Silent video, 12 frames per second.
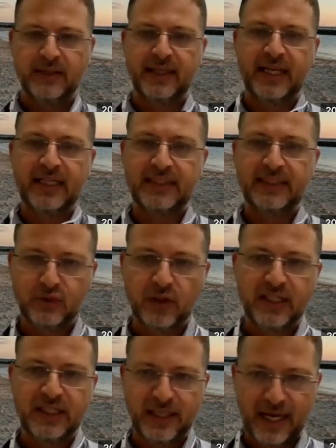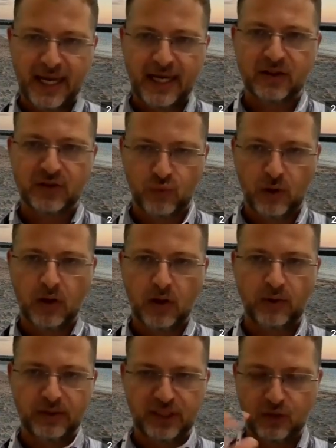The kids actually can
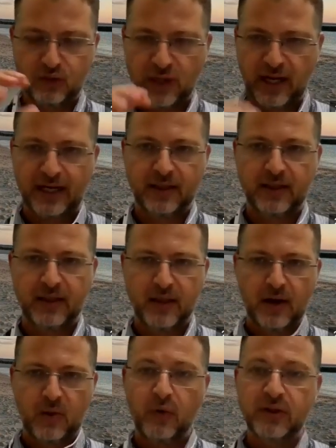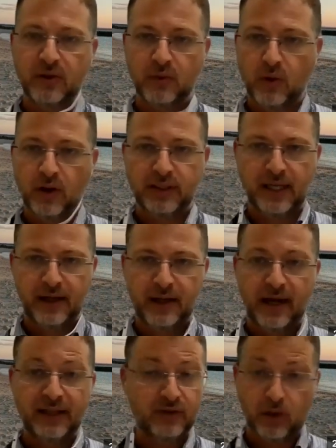swallow the drug with the water
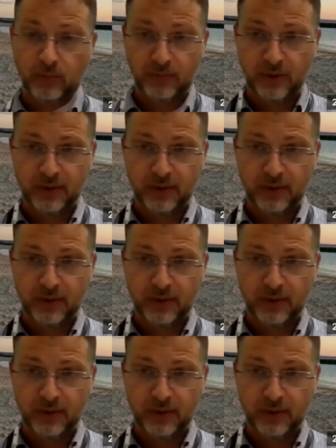at home.